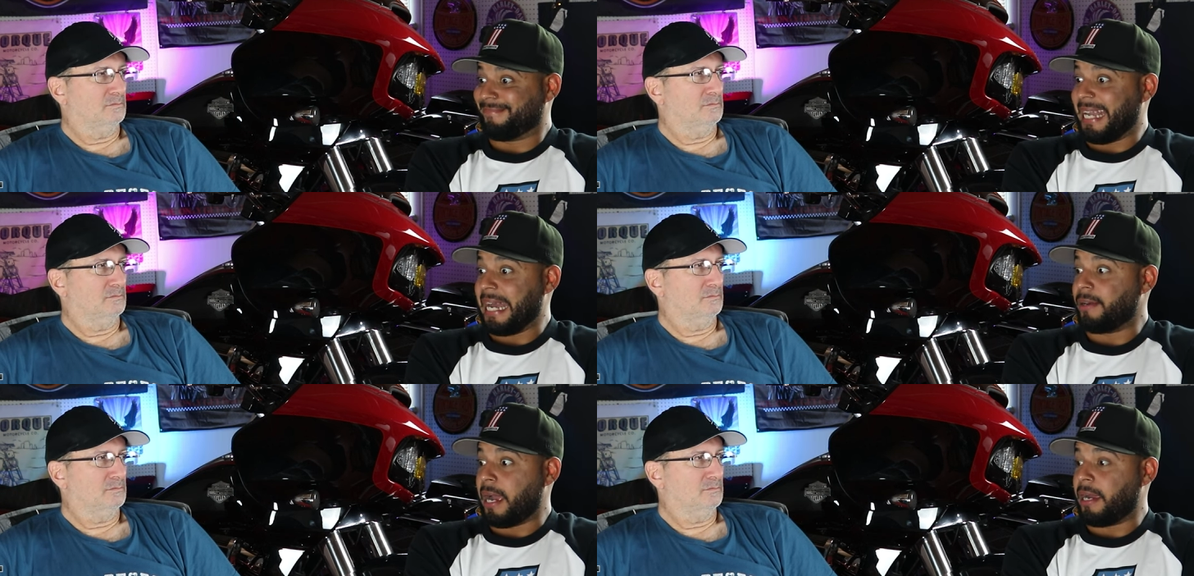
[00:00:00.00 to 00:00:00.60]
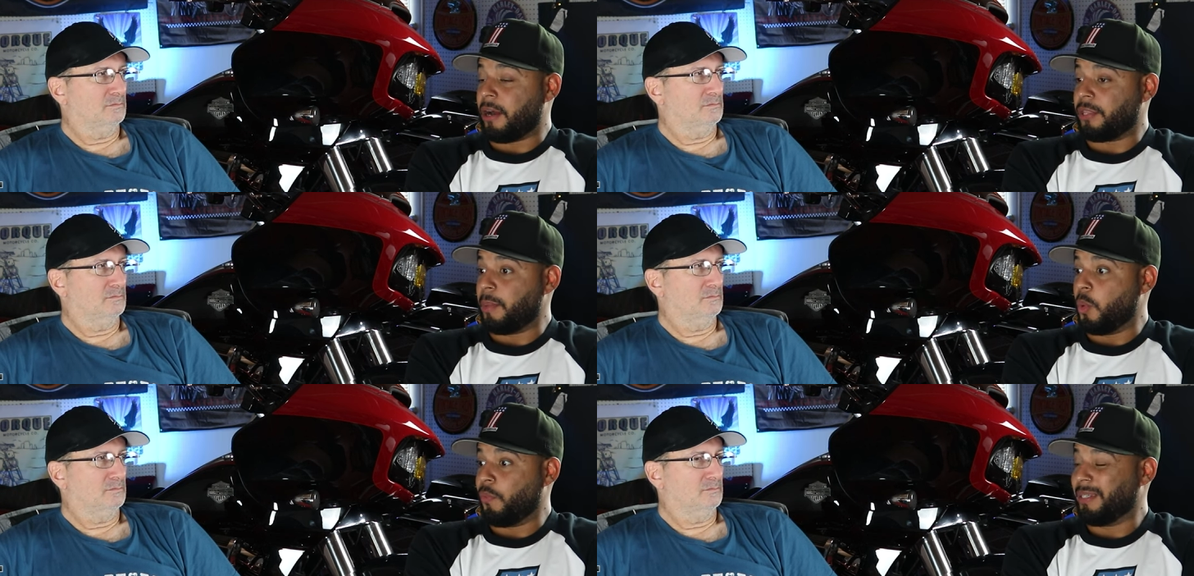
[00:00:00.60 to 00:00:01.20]
Speaker 1: do, I, are they
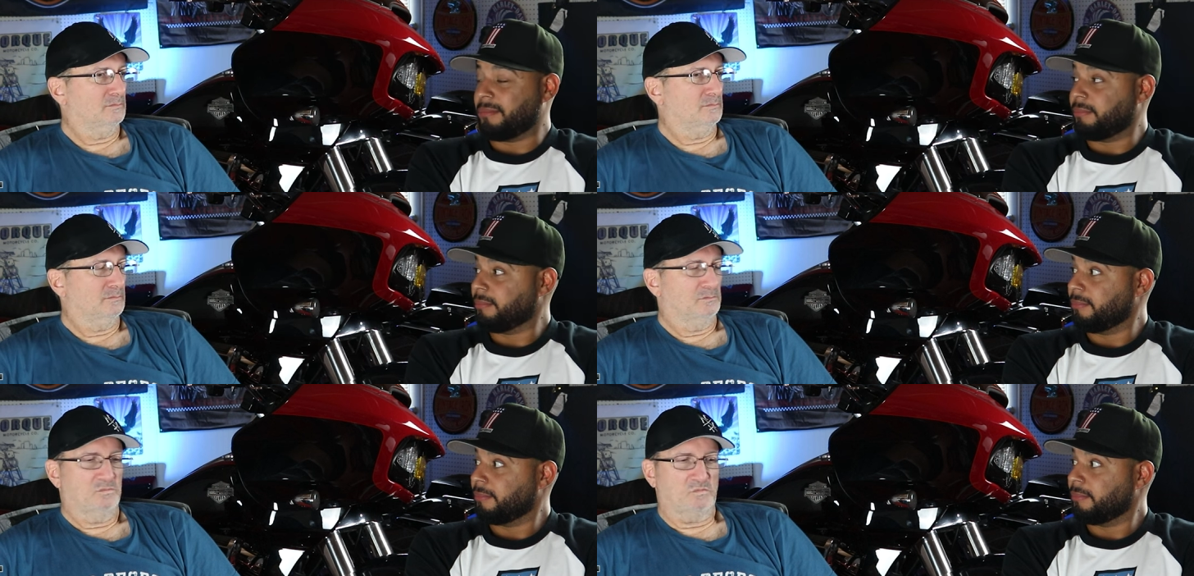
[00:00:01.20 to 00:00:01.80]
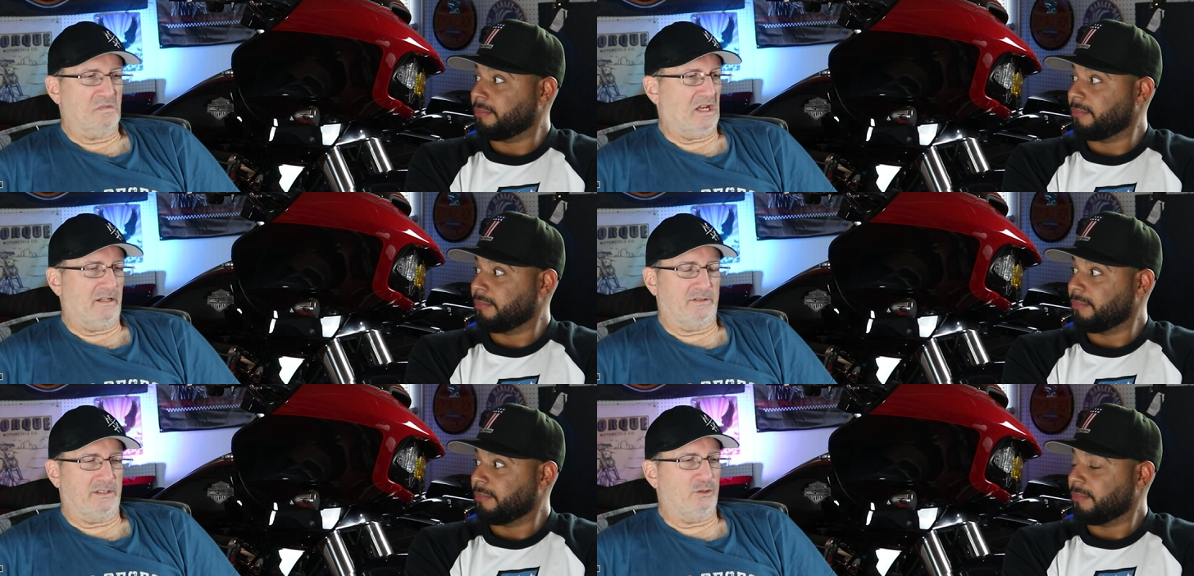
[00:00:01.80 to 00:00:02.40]
moving?
Speaker 2: I
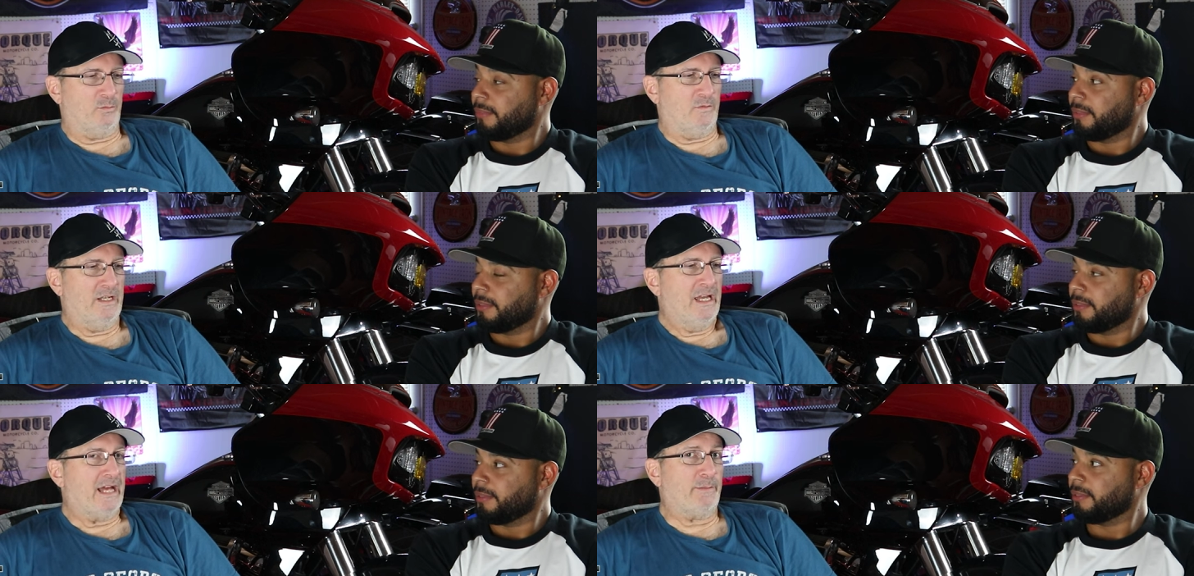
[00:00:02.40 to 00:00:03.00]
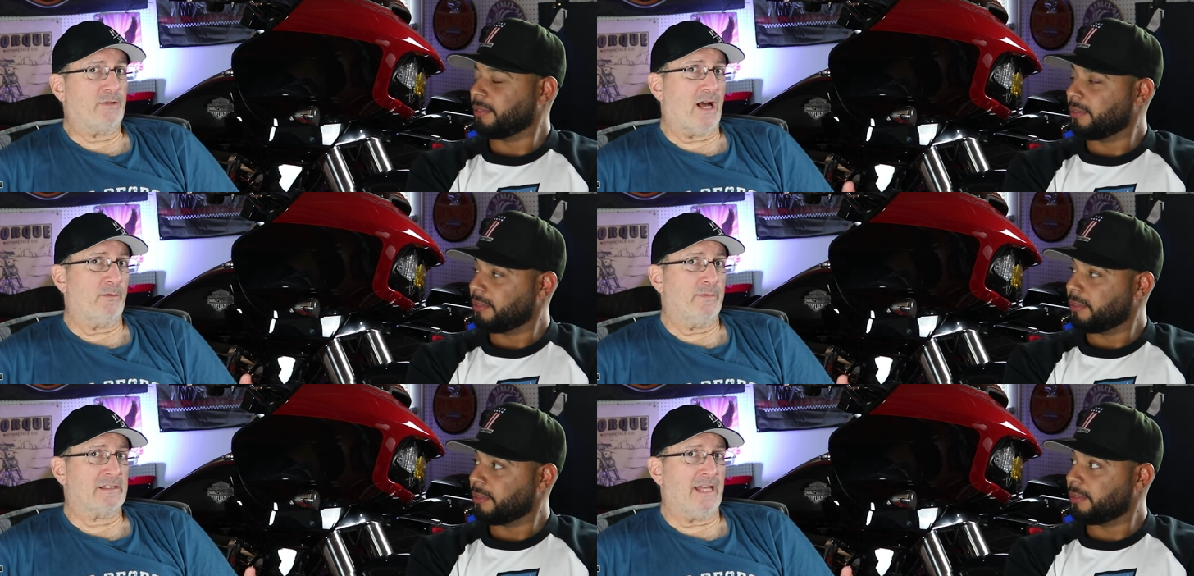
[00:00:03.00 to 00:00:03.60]
don't think they're moving. And the
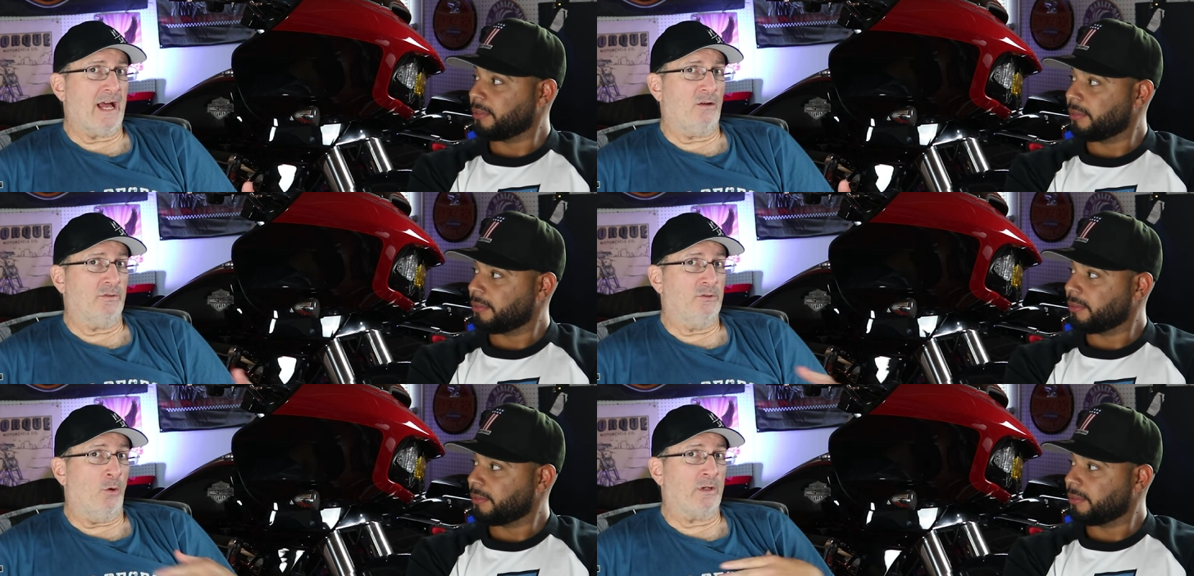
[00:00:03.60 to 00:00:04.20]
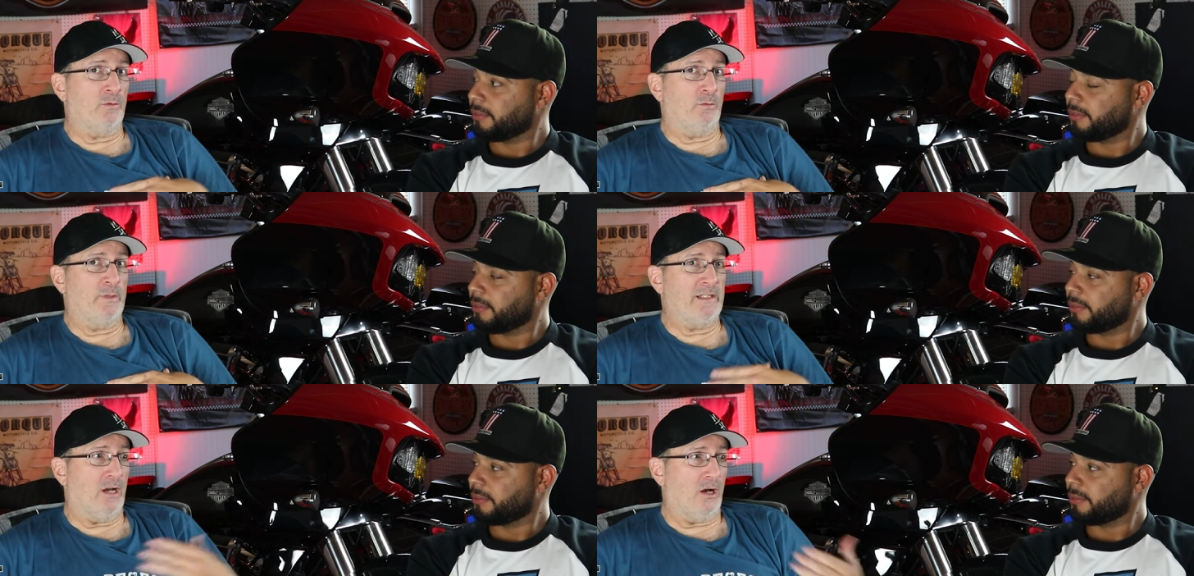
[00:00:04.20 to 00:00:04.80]
problem is now, knowing what
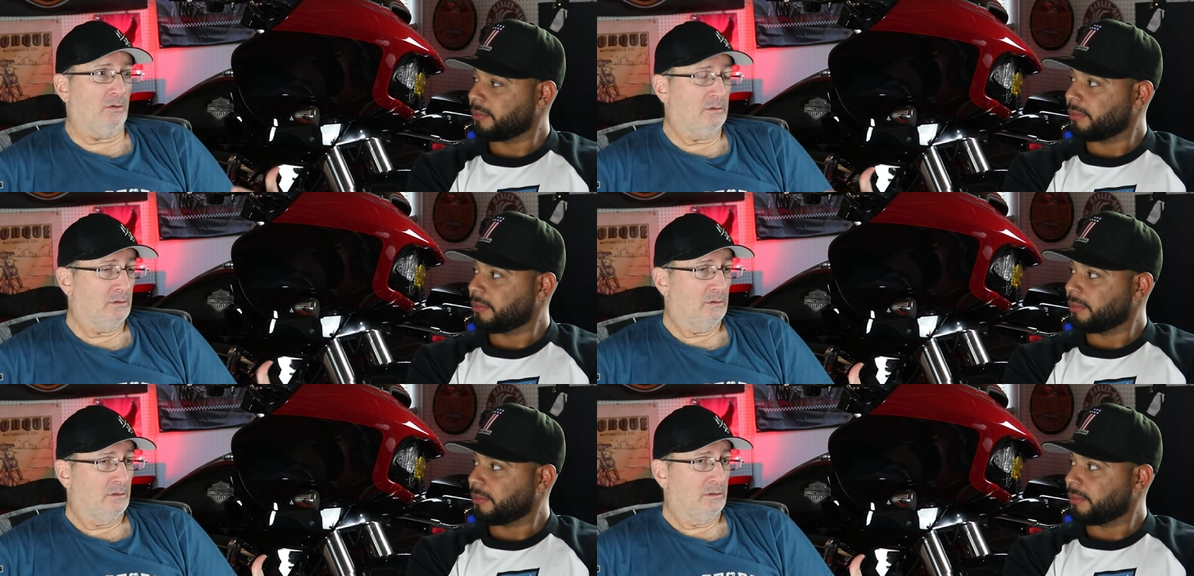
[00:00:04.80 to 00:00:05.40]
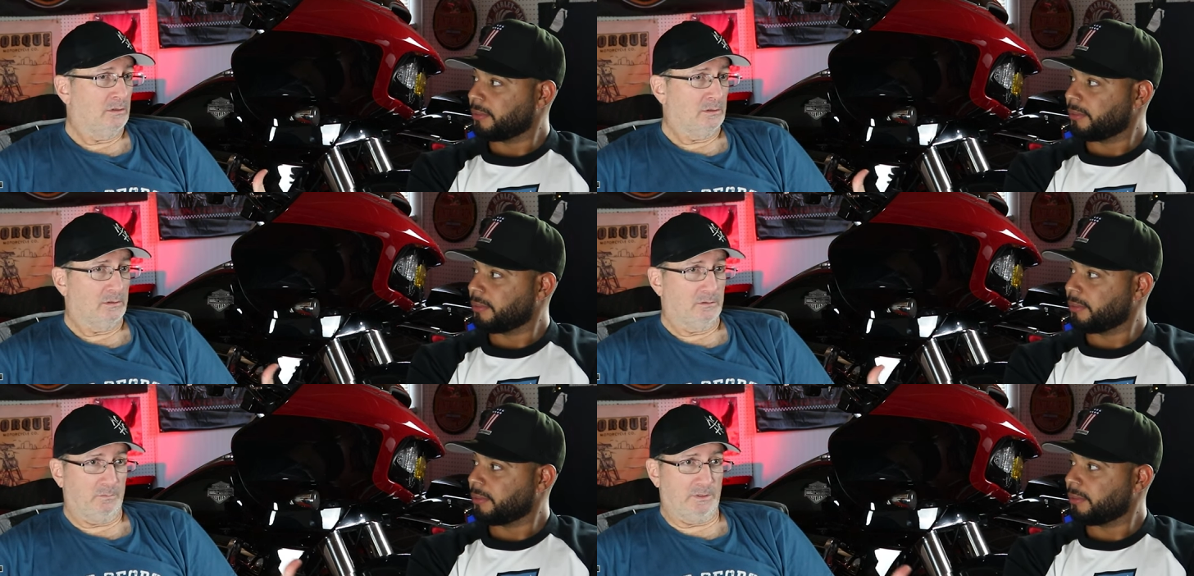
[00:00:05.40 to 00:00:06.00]
we know,
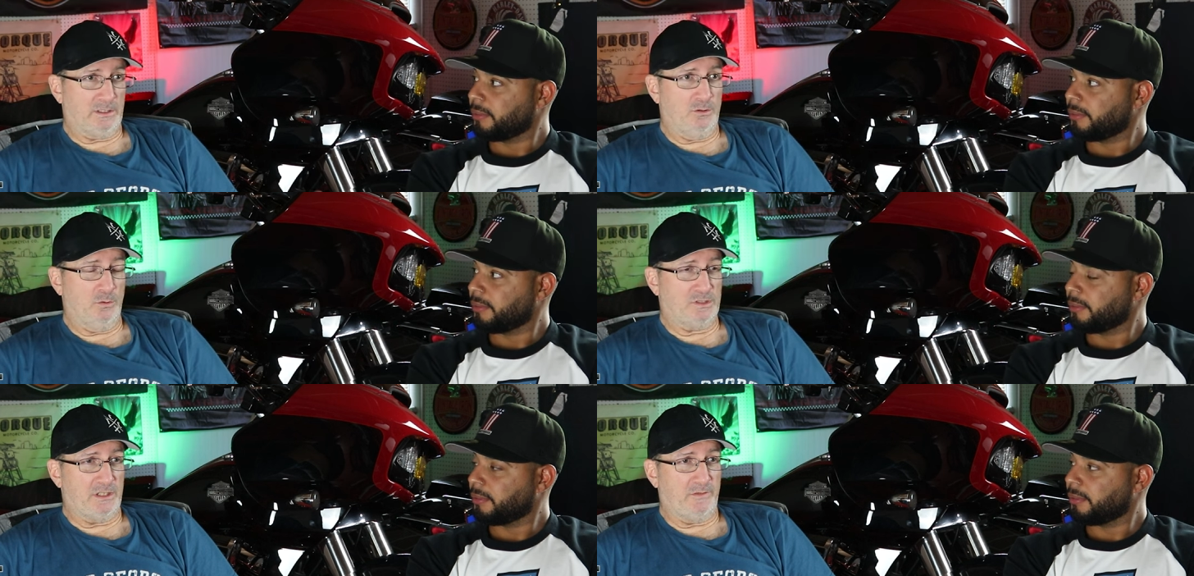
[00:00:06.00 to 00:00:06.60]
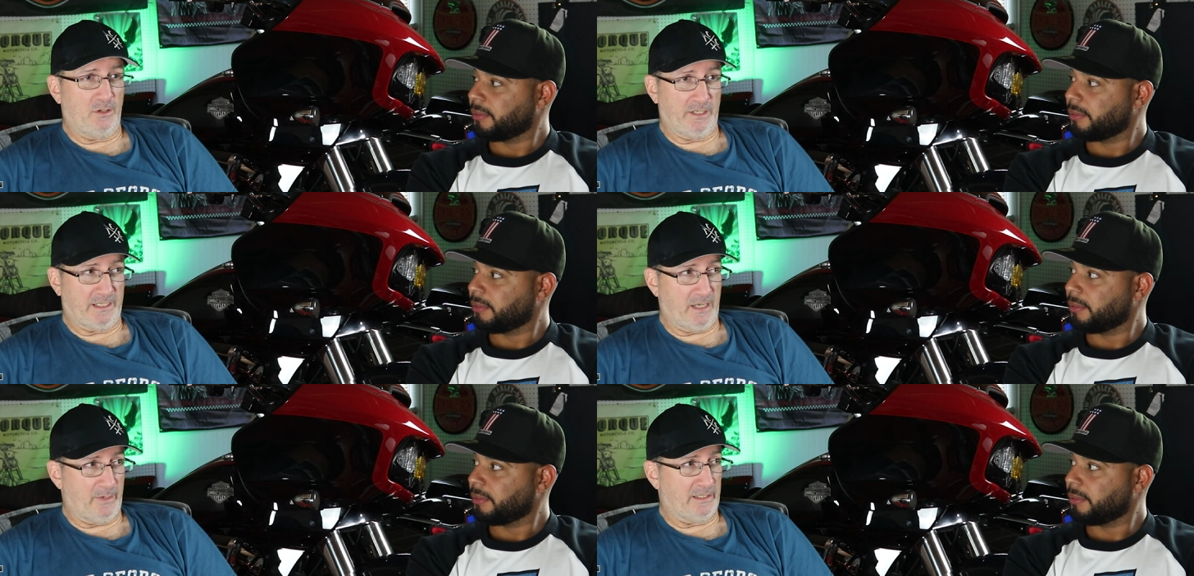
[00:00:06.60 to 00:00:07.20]
with the new CVO that
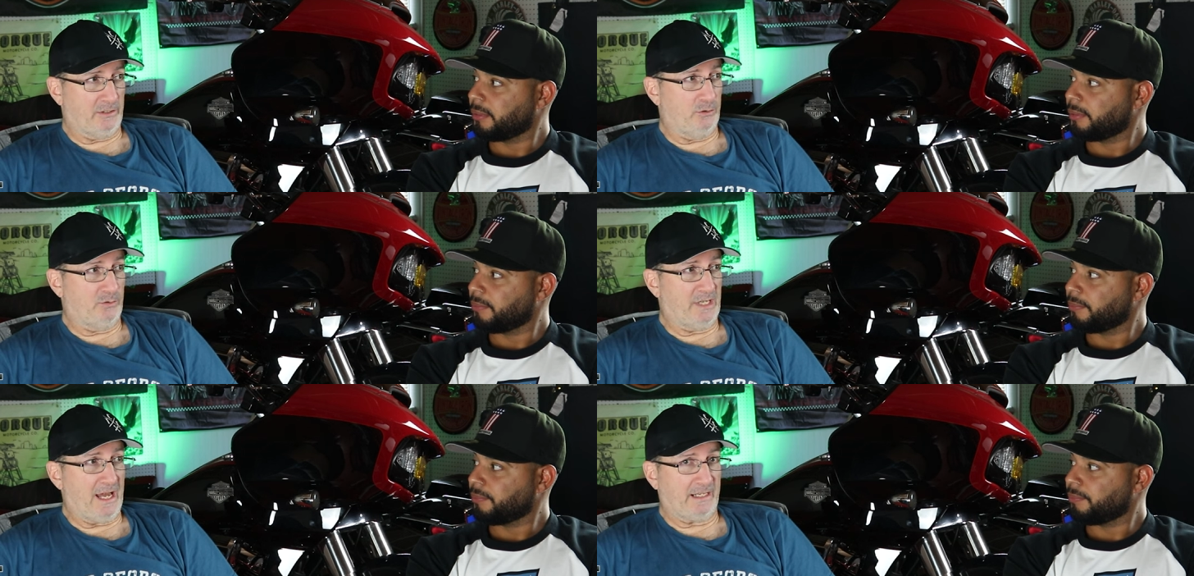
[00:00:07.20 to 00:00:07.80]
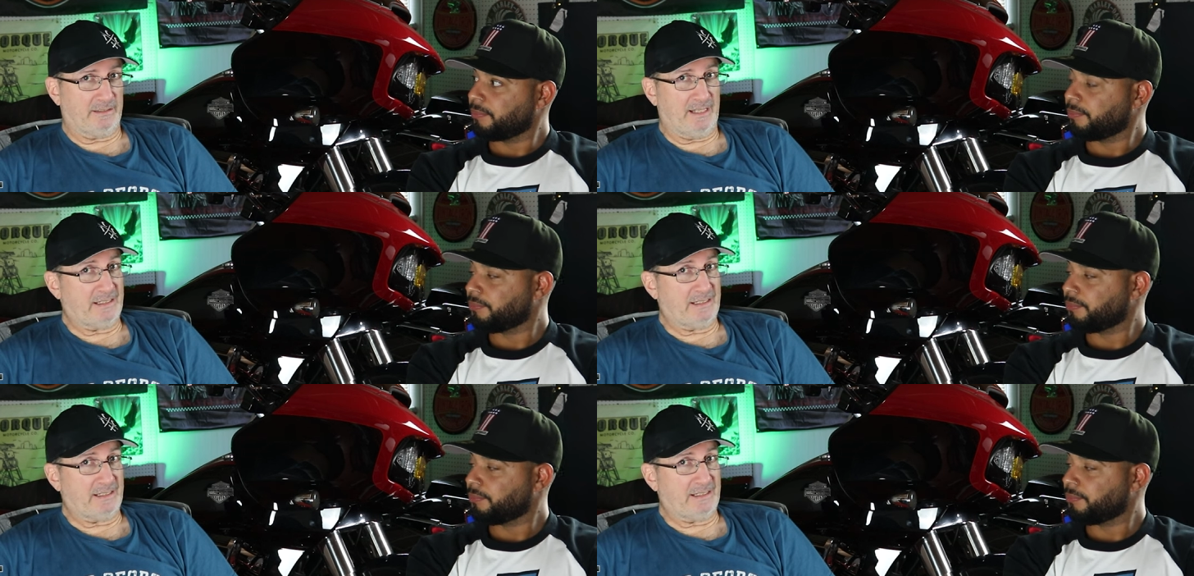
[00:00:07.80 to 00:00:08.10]
came out and the new tech,